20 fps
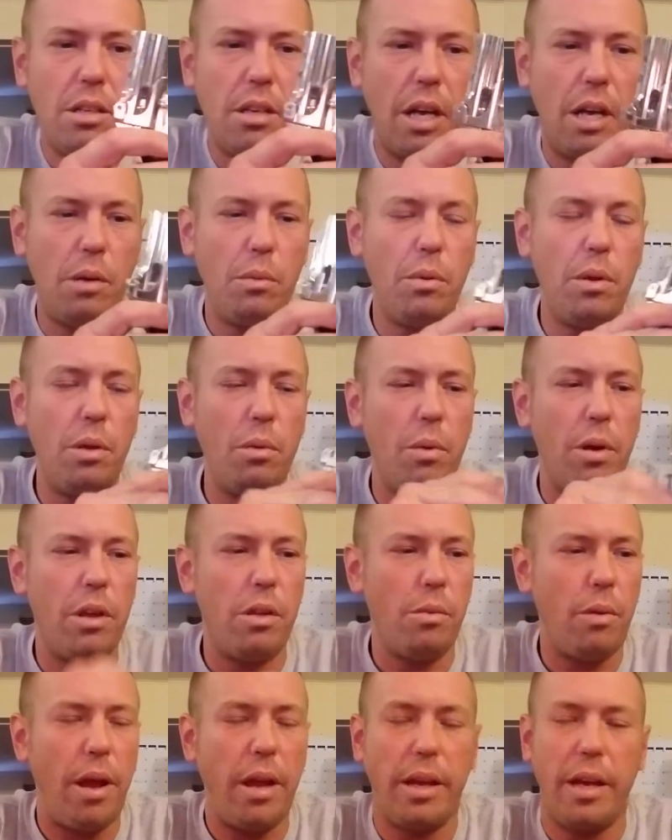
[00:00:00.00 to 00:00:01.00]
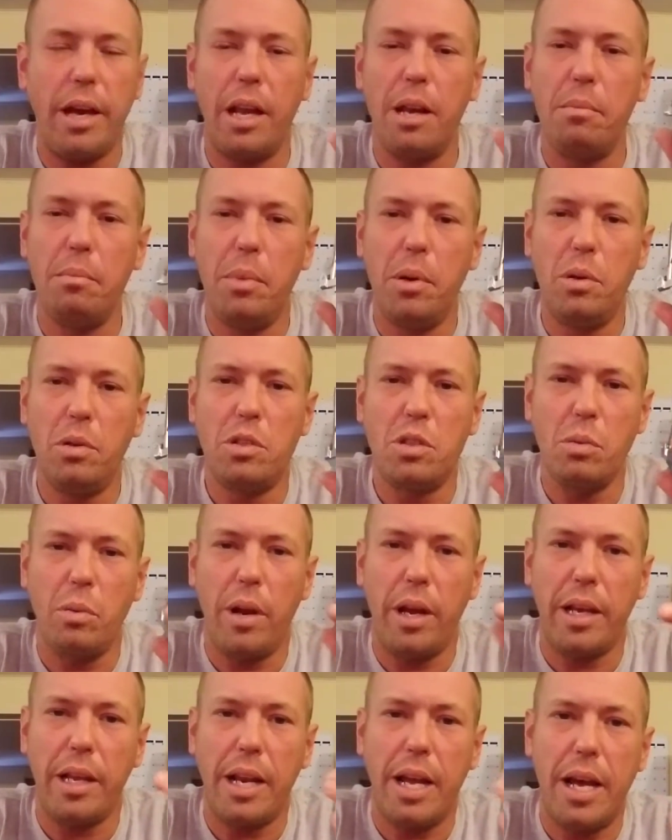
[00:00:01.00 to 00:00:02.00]
I don't really wear the right kind of boots where
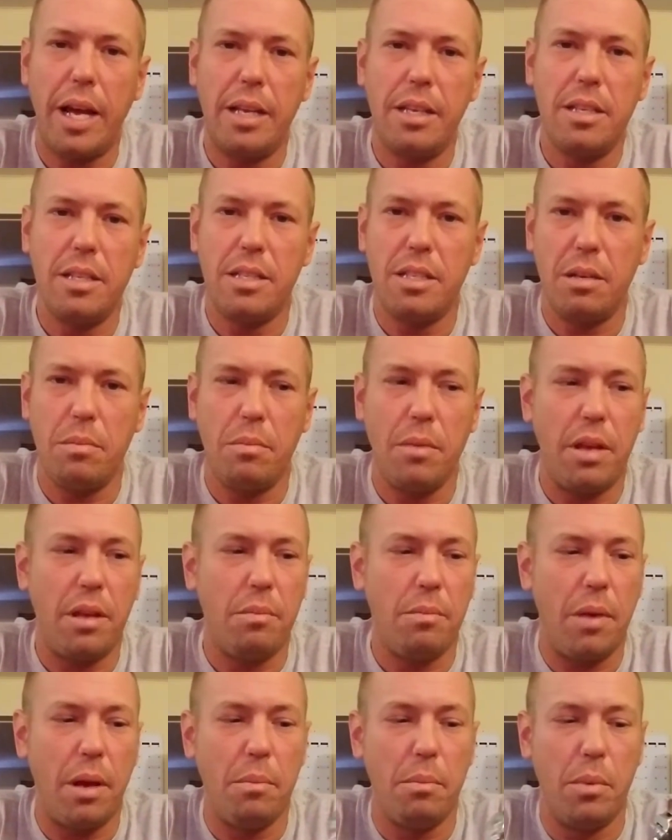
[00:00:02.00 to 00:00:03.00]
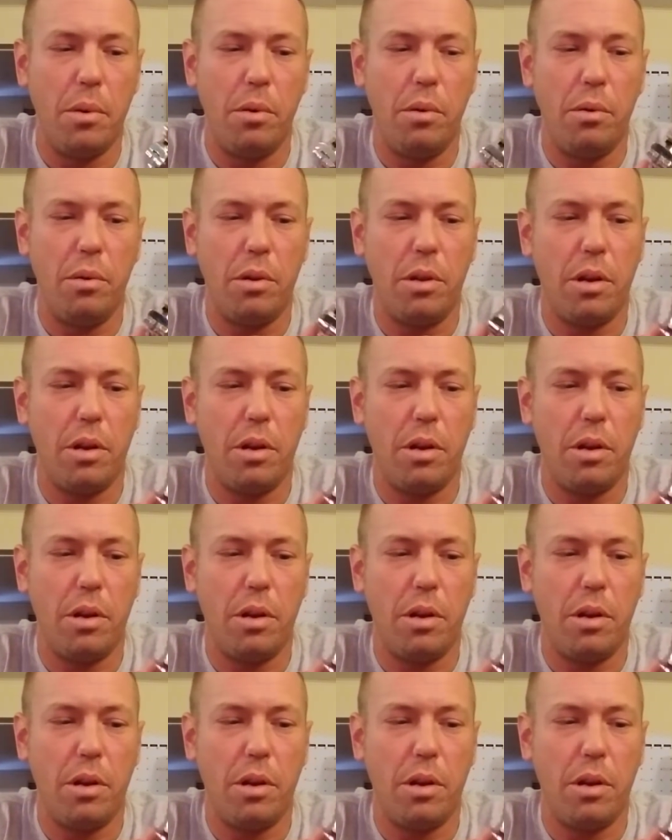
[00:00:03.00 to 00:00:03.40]
I can hide this in my boot.